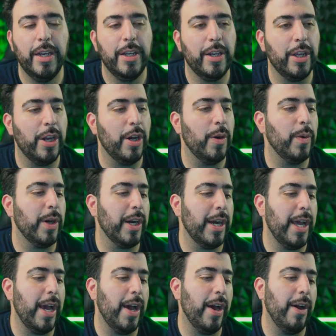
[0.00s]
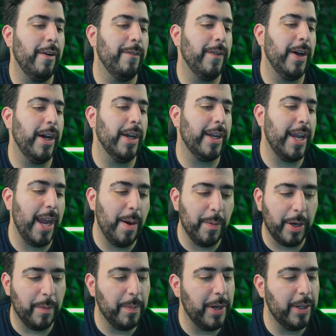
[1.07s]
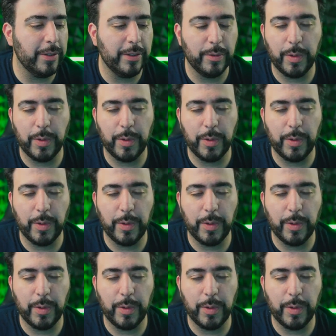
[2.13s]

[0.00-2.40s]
You know we're going to have uh, camera comparisons.